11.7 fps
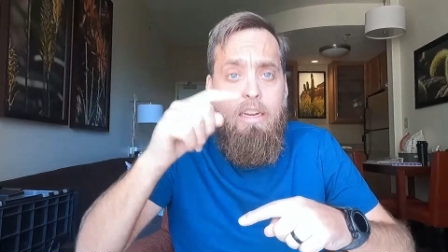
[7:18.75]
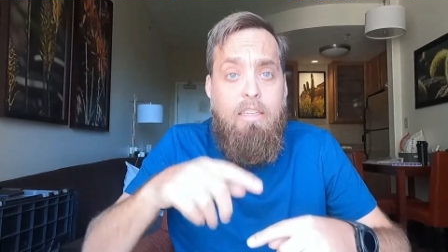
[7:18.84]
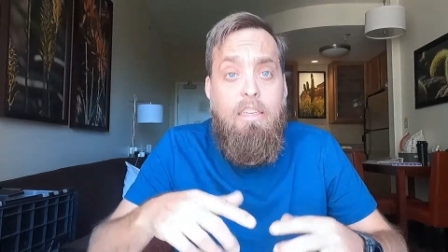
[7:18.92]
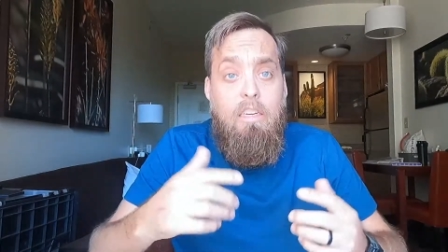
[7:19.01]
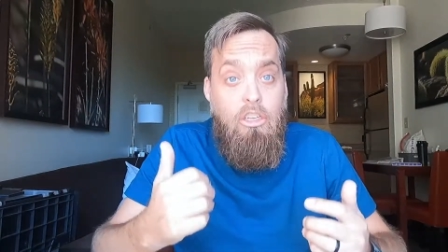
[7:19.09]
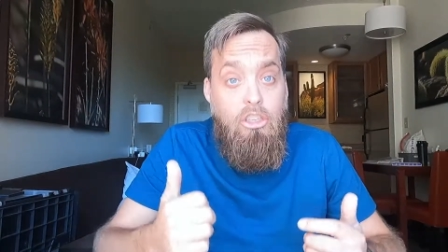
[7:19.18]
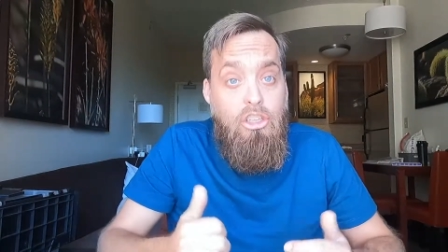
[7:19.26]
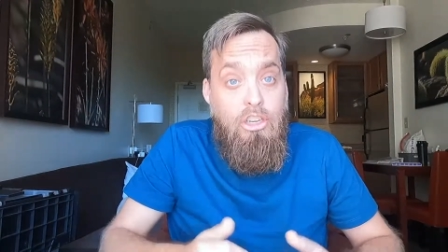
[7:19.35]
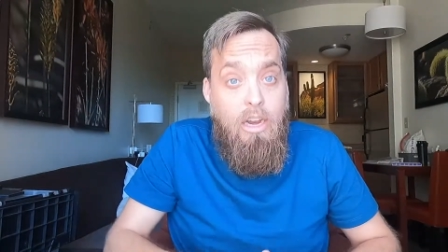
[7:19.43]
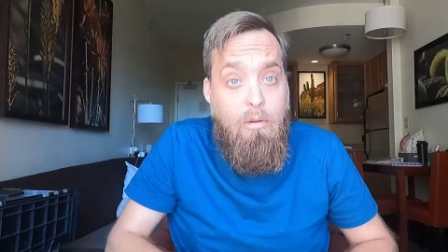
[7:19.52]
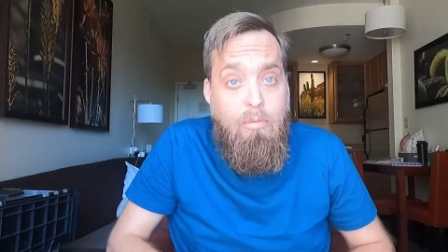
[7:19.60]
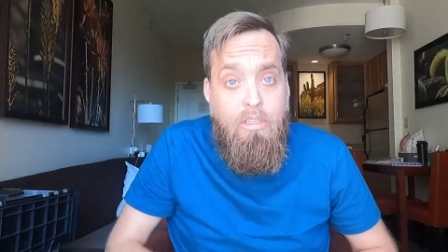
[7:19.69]
it's in good
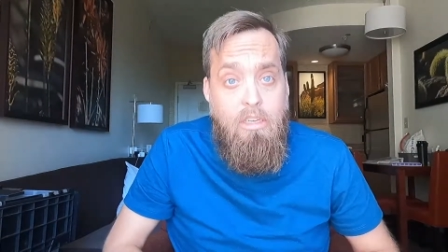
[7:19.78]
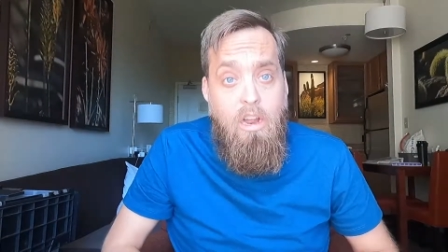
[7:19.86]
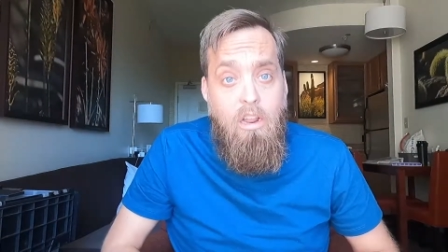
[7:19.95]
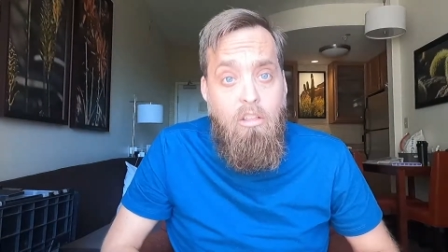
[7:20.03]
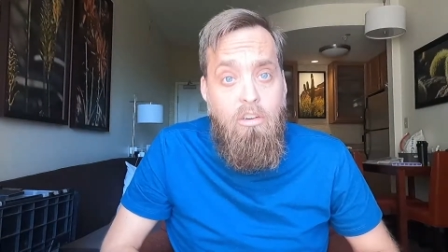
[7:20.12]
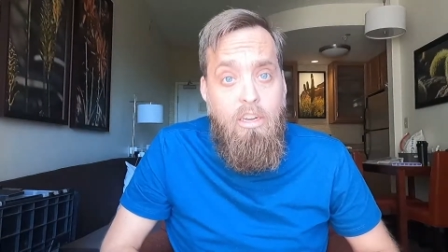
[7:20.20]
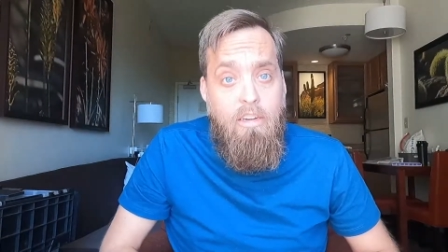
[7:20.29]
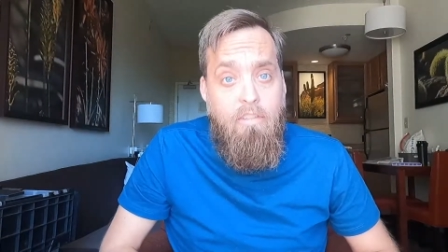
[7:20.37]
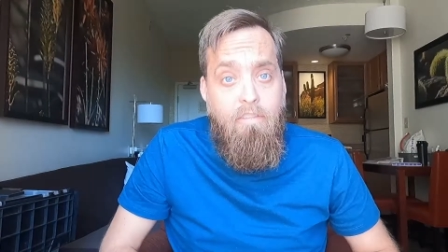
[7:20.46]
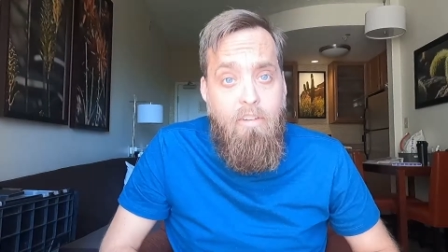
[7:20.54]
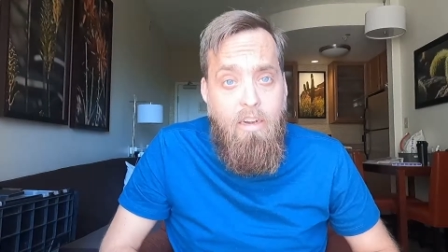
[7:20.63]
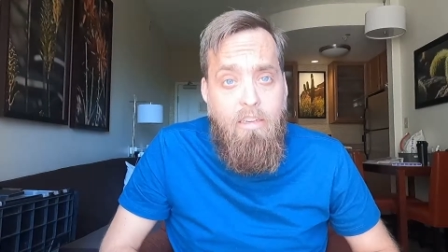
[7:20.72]
shape, it's not looking
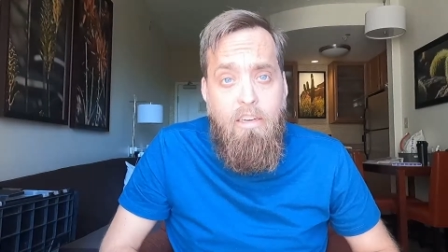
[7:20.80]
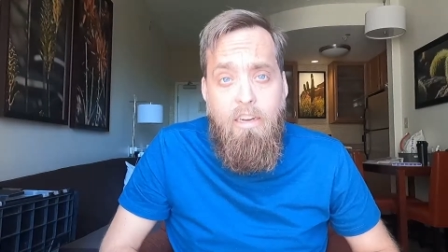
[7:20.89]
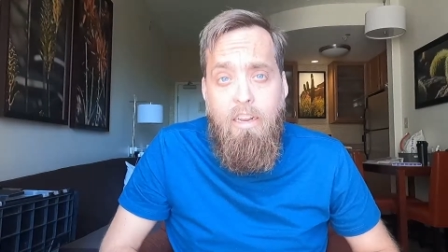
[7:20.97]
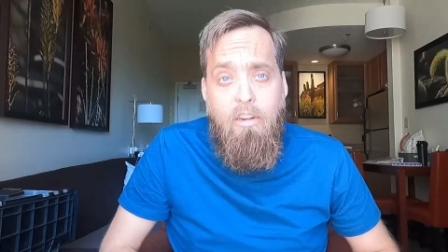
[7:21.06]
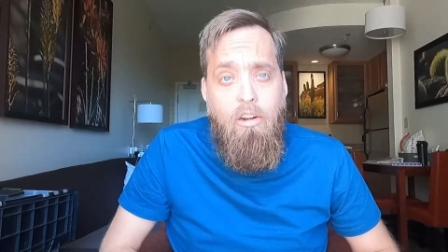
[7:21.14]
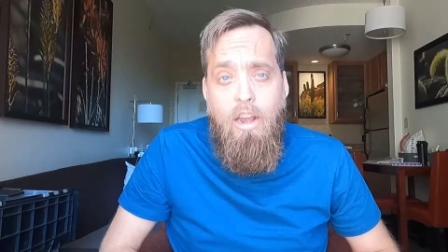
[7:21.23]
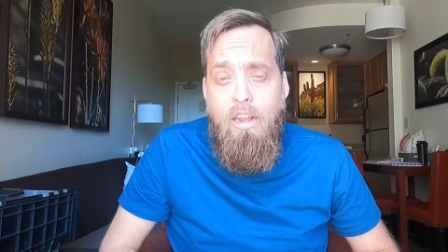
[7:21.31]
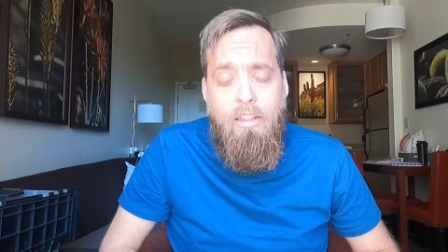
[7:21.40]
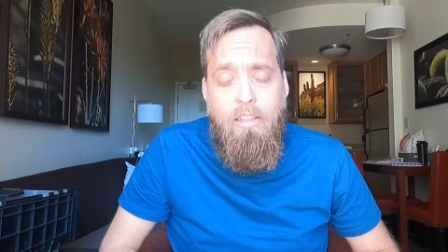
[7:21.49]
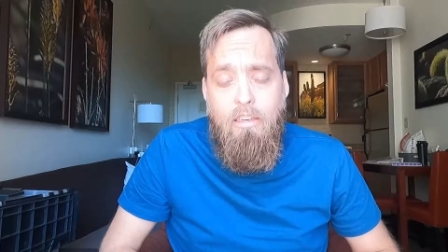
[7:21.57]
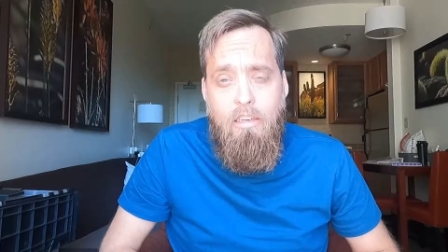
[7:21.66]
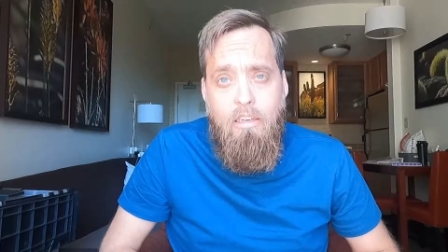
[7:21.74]
infected or
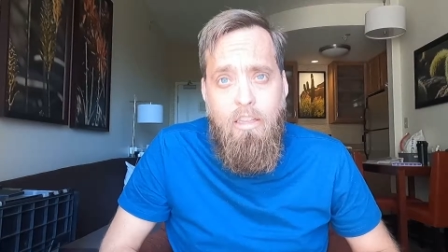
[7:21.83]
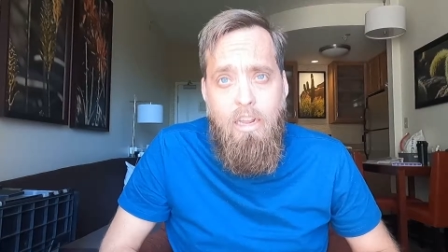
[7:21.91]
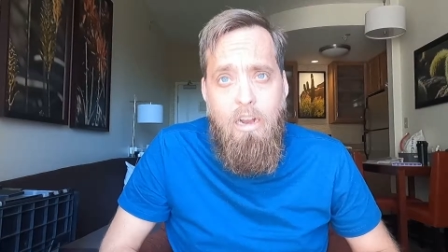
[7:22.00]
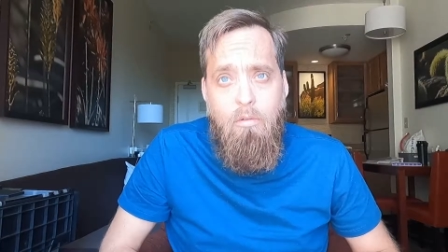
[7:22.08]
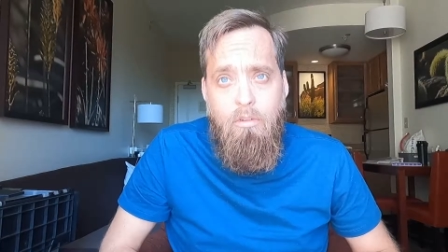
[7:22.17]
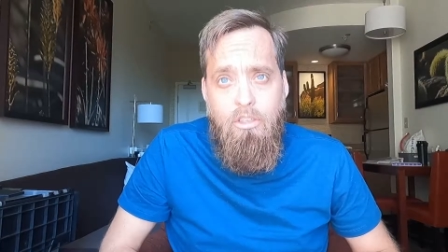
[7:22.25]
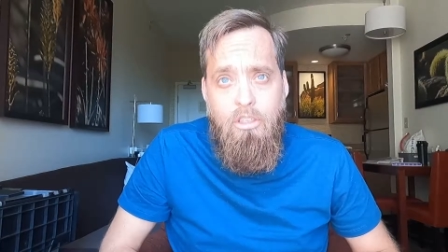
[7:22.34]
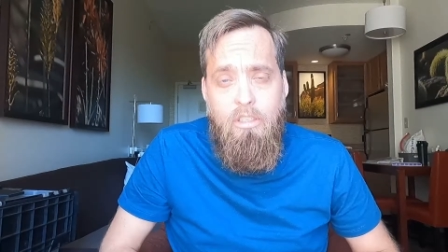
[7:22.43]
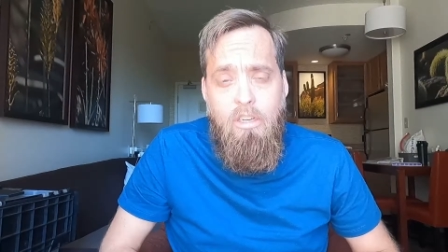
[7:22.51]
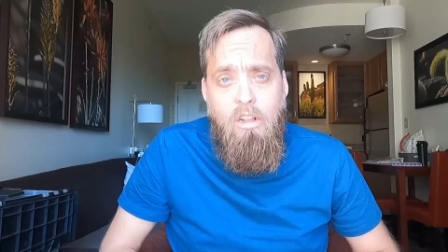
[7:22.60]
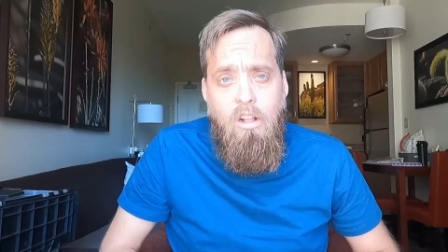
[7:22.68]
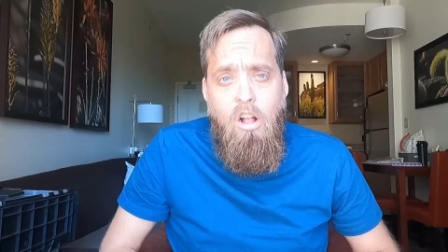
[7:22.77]
anything like that, which
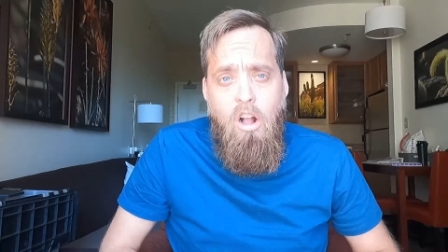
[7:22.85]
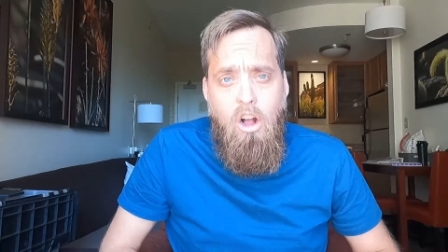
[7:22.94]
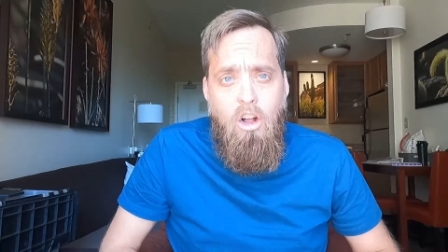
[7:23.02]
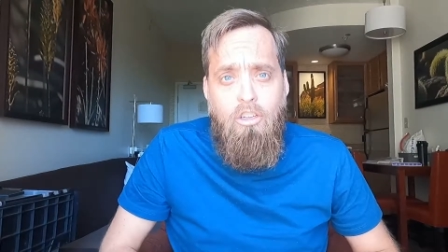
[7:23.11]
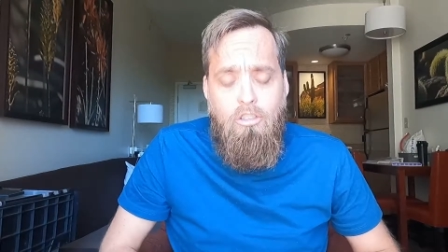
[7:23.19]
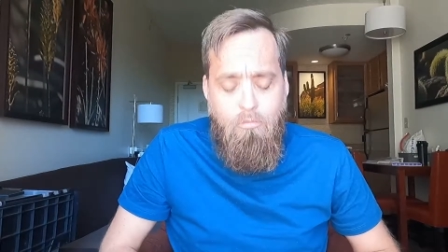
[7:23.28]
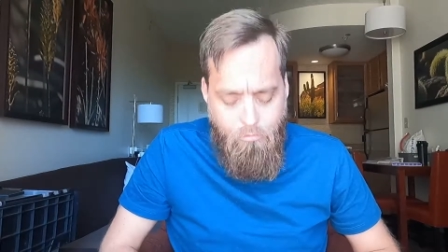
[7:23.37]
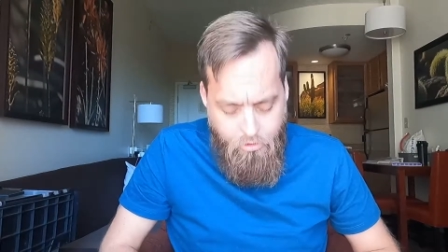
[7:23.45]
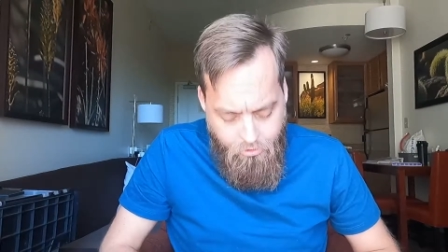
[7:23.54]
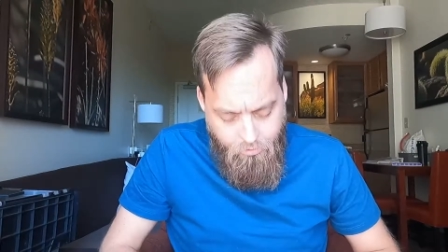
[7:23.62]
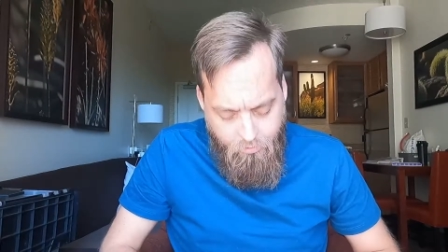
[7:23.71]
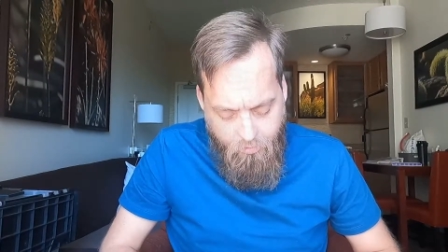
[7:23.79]
is awesome
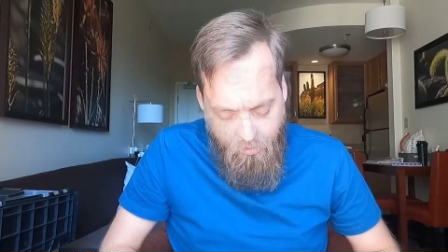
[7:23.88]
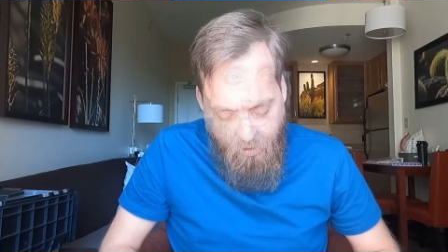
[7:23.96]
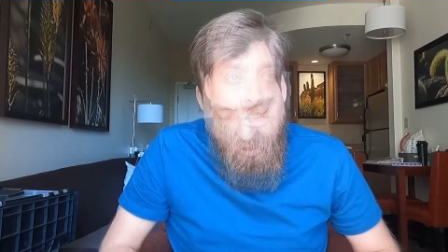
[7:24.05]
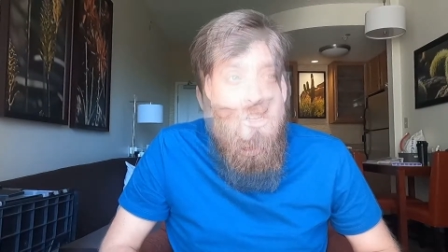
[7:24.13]
too.